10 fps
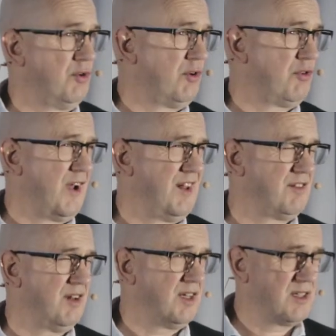other trends
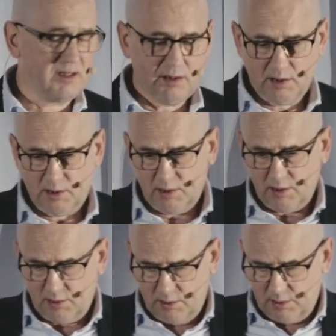like
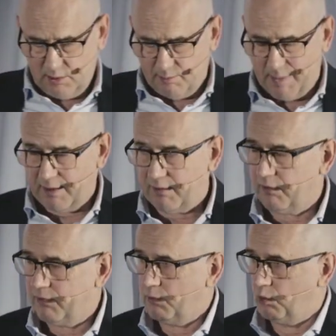
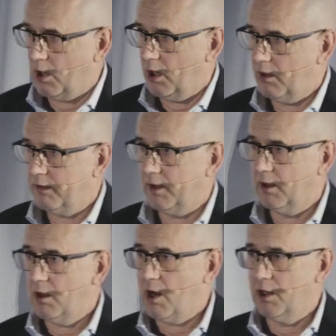massive rise
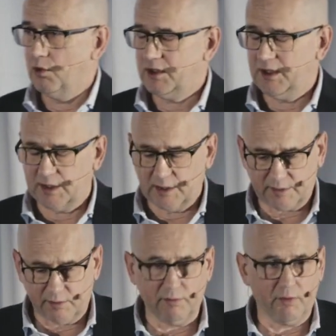in IoT
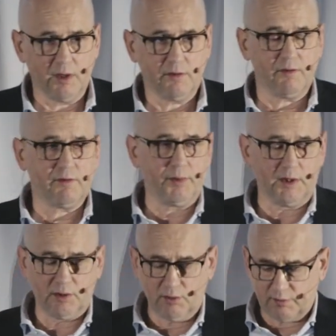connected devices
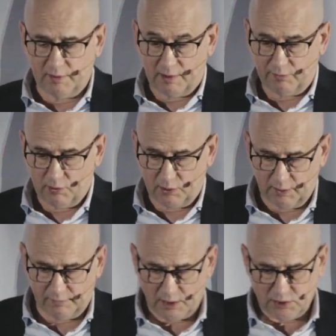being used in every
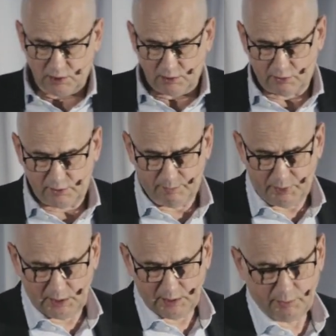organization, 30
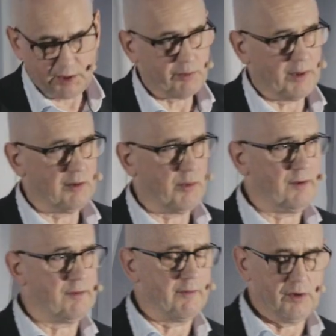billion by
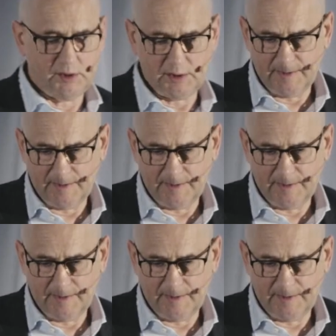2027,